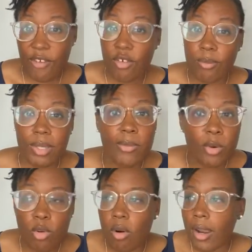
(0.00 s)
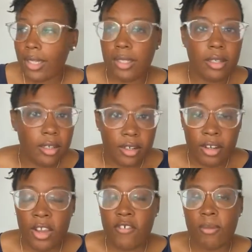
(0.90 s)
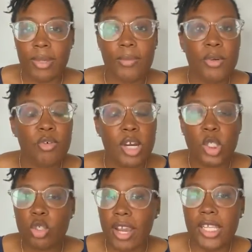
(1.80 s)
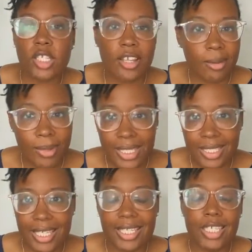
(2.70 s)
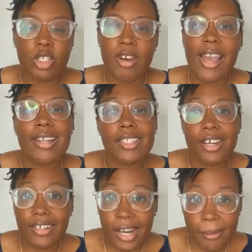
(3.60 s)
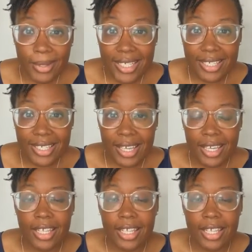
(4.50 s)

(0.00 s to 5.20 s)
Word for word: from people who are here, from people who are trying to start businesses and trying to start companies.